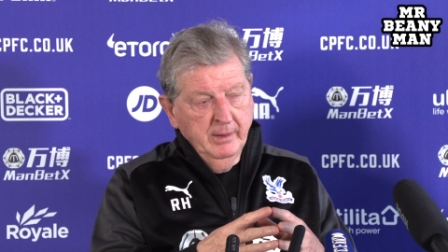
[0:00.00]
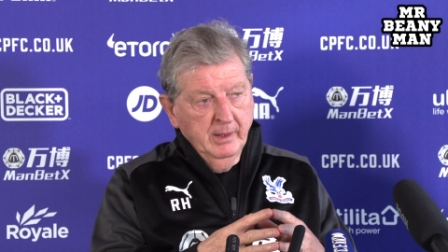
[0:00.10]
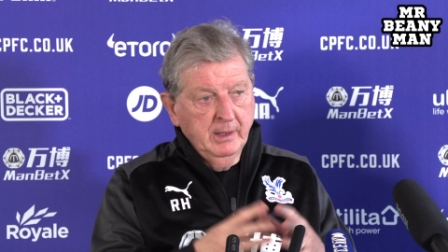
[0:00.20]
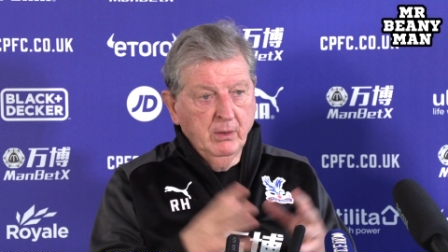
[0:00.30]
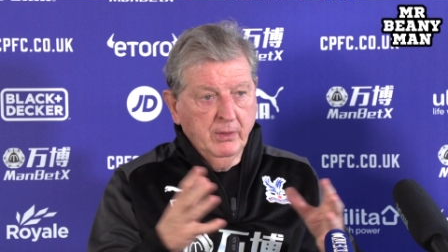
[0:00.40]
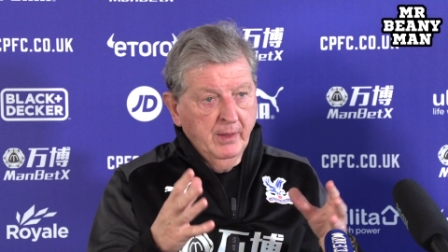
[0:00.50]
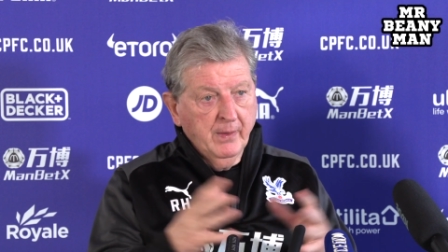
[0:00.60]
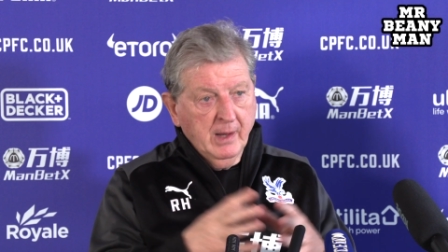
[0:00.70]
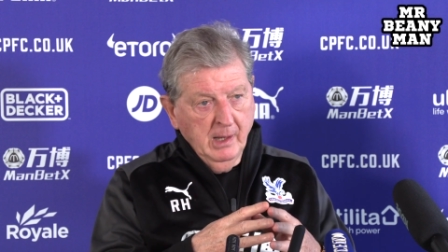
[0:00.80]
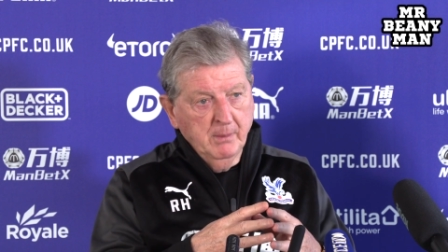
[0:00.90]
and I don't
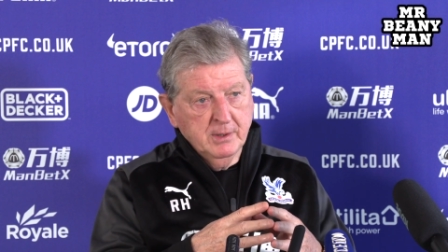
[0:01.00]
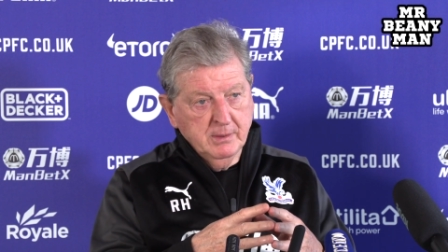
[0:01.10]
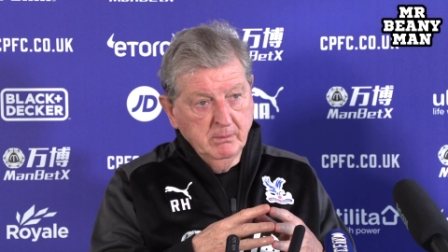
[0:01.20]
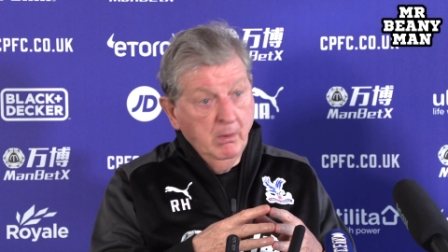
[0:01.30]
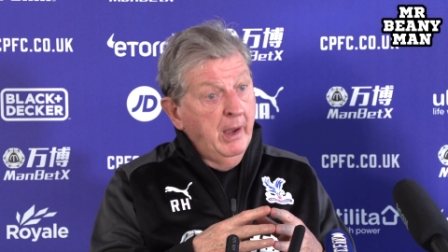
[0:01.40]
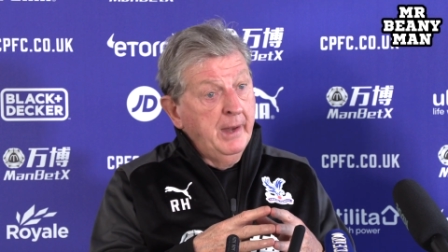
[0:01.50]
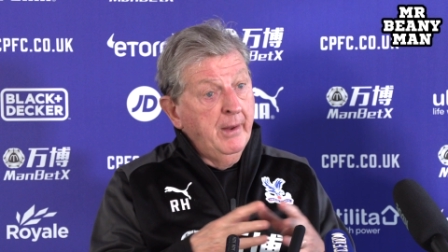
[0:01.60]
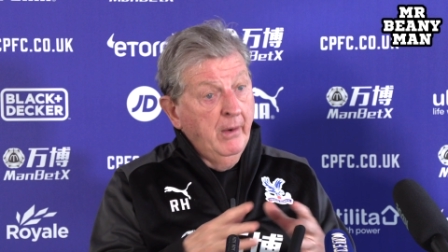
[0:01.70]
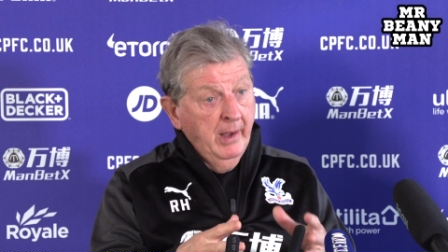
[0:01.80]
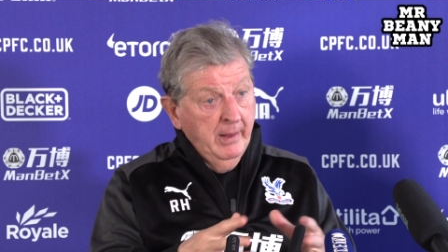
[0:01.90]
think the club's
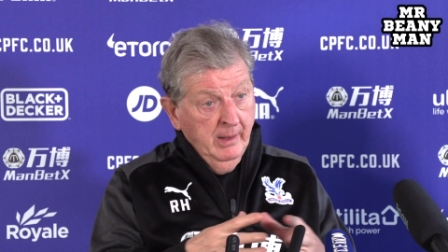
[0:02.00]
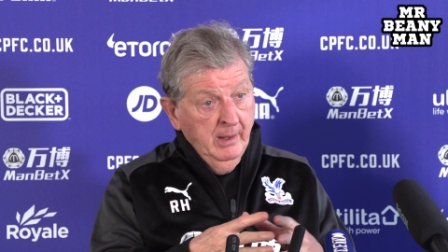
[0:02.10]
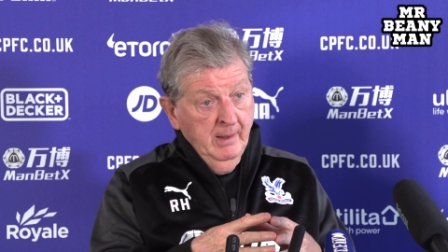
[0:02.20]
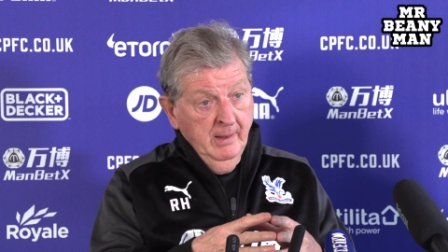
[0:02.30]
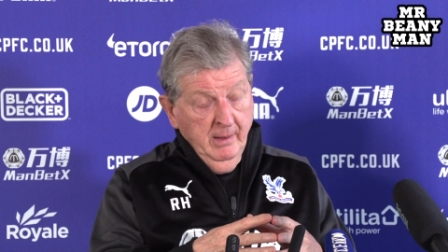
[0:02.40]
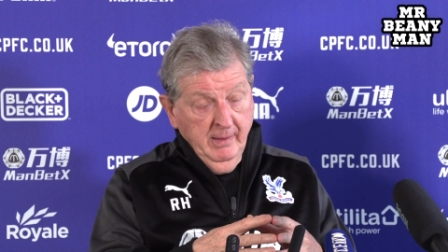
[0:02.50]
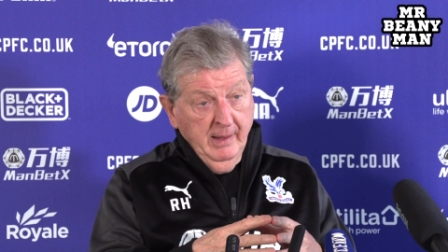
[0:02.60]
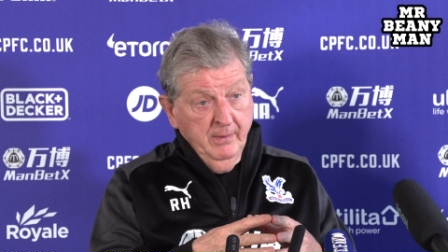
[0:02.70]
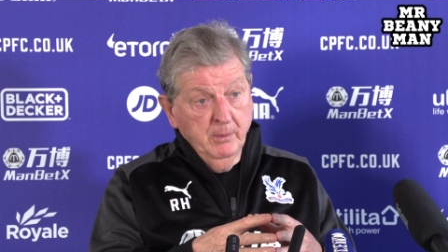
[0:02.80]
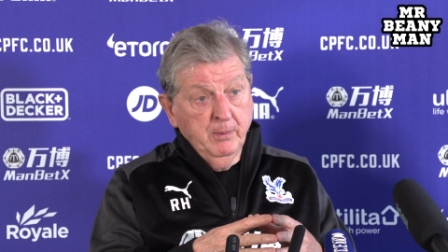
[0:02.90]
mind either,
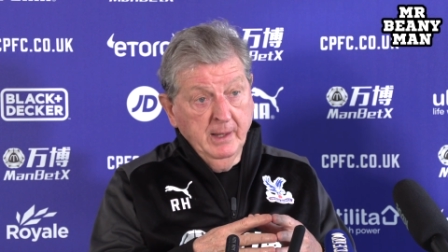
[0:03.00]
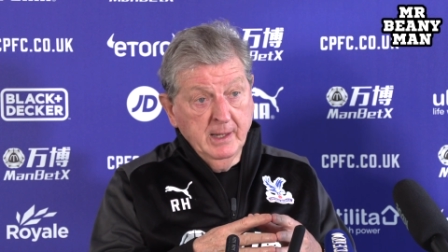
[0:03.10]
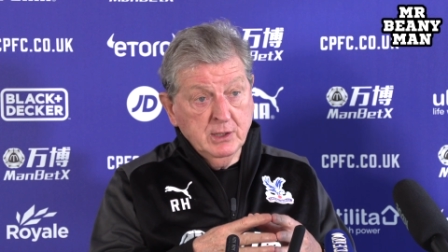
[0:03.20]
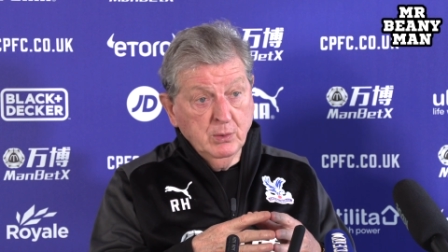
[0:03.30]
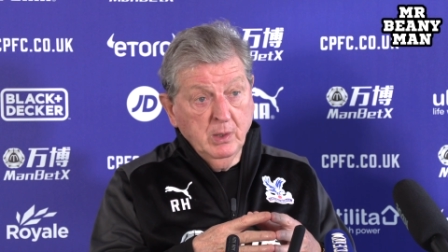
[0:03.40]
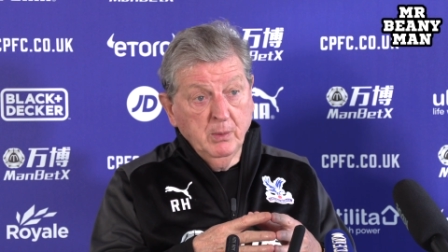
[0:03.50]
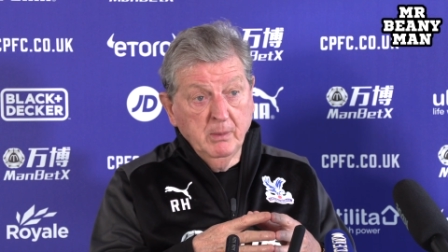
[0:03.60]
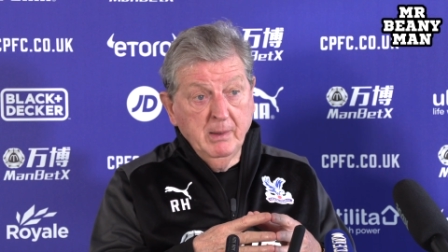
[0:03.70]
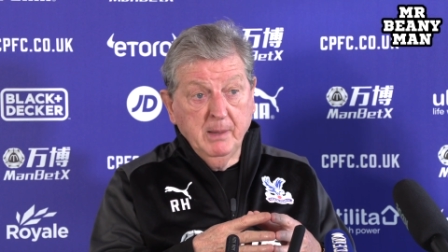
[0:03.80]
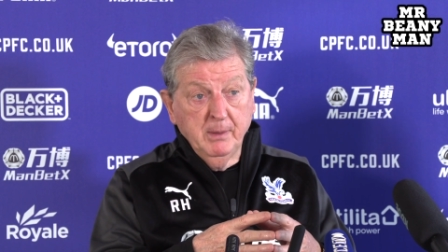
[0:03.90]
that the players that we
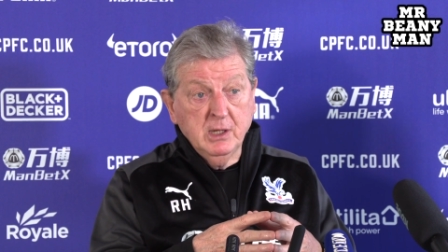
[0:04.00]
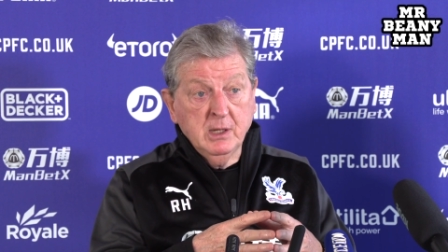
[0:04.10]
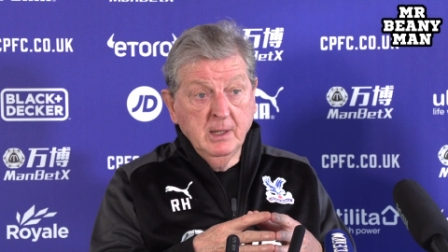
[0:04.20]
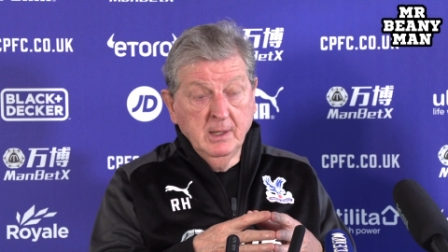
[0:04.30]
were maybe